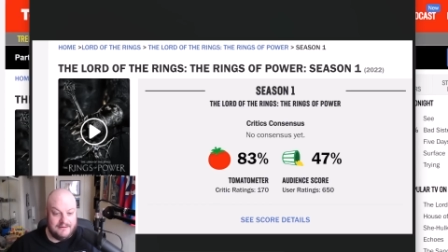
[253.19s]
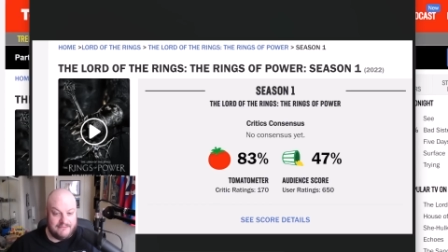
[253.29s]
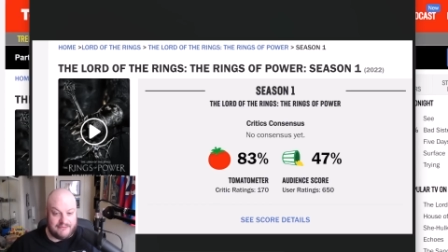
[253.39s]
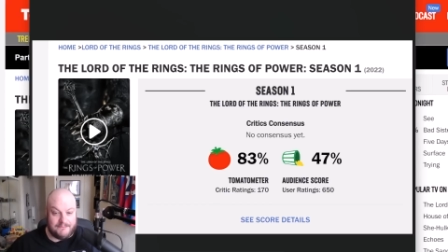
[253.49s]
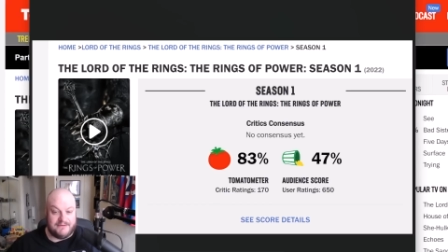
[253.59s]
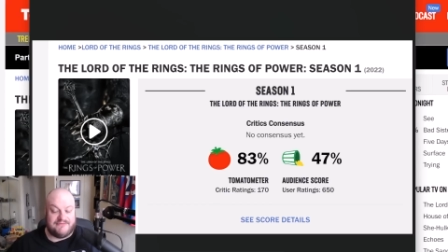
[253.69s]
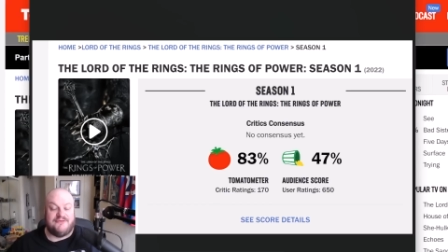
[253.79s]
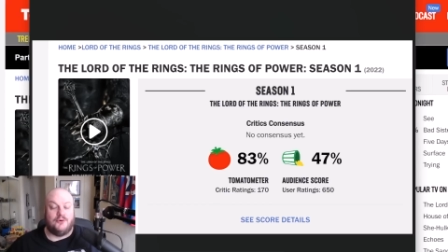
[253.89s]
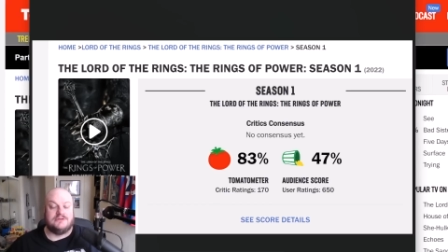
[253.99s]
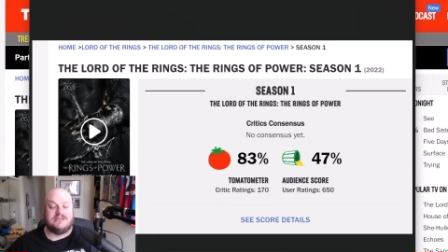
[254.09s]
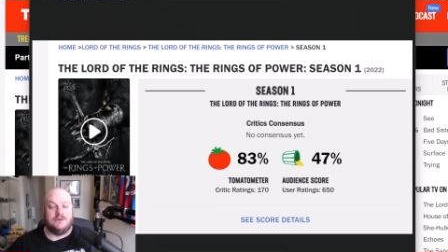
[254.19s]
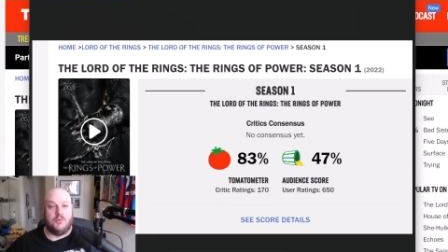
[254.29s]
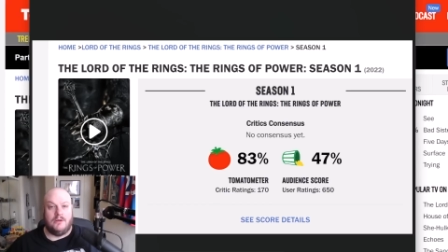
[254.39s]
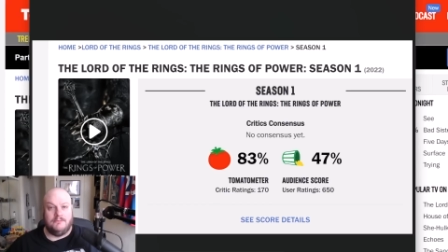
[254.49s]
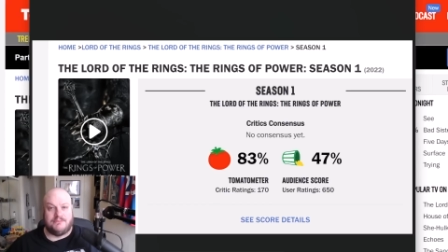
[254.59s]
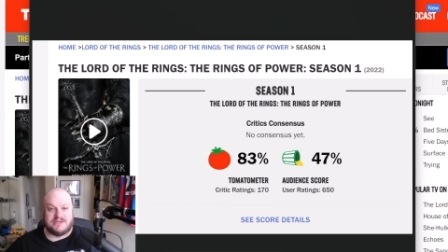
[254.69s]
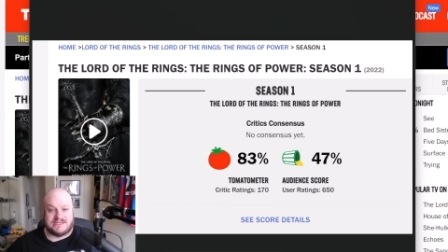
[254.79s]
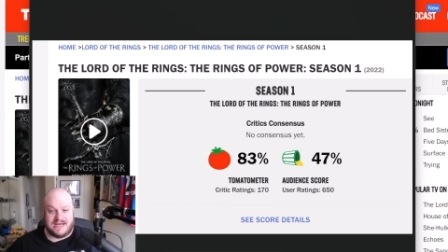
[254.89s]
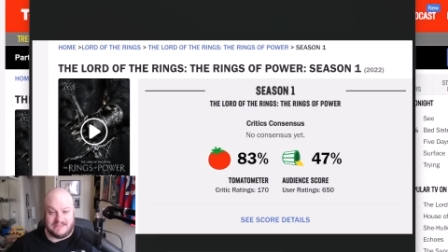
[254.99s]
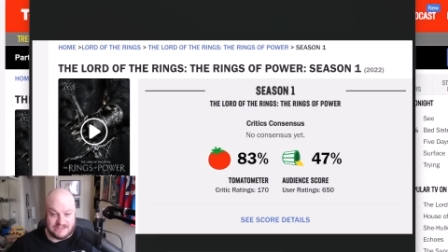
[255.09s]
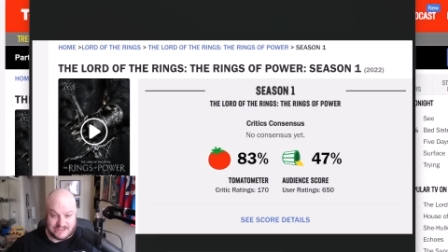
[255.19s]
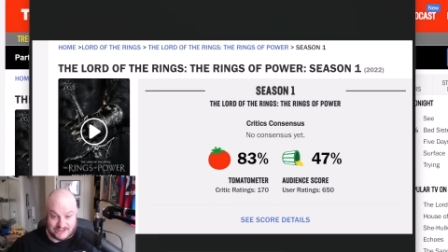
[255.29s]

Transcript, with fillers: from the forty-one percent